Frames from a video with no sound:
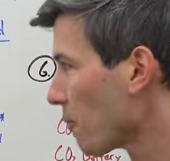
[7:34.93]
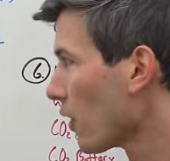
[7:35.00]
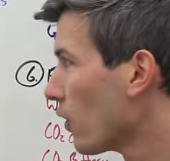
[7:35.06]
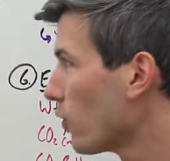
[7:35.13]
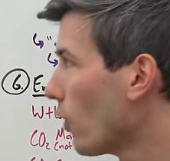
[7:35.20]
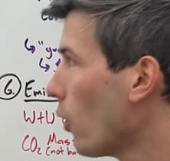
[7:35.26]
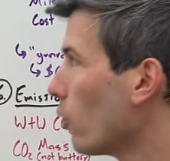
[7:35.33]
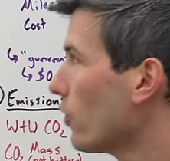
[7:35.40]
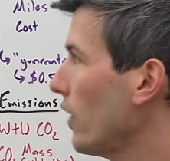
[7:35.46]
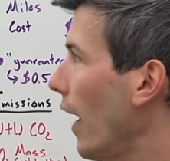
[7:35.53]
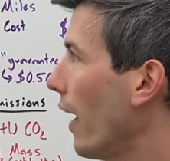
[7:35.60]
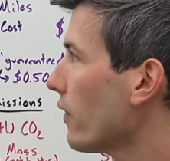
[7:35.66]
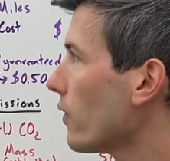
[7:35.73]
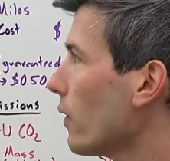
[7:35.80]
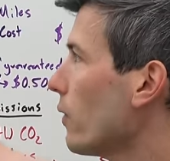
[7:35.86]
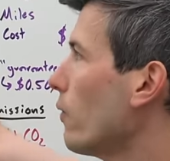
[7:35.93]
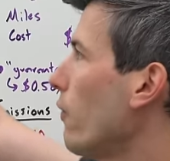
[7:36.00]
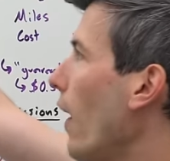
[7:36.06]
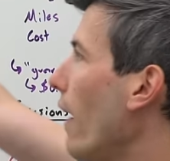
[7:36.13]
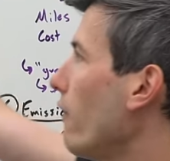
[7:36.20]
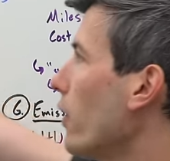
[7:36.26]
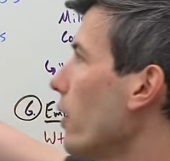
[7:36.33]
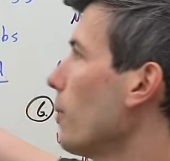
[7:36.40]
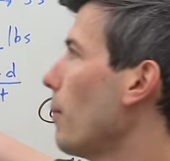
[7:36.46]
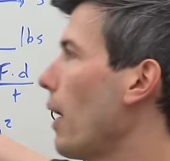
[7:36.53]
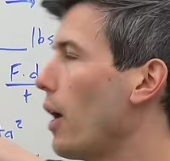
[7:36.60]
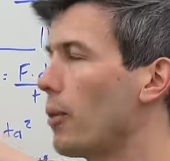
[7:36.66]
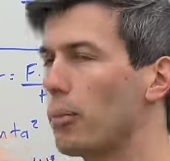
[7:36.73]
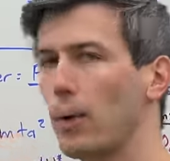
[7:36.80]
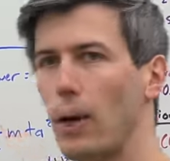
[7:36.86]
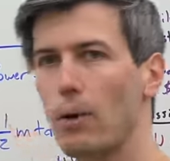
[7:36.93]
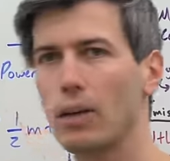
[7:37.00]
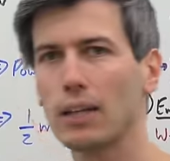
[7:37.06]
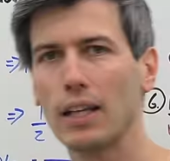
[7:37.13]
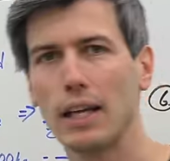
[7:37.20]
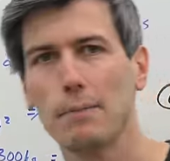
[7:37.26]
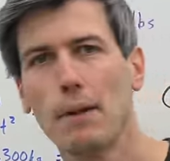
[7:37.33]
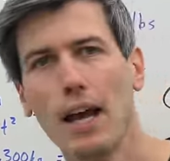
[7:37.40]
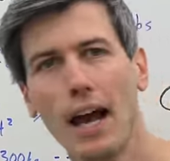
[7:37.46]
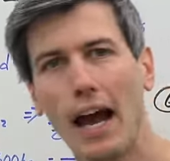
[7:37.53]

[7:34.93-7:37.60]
So Tesla's 500 mile per hour claim,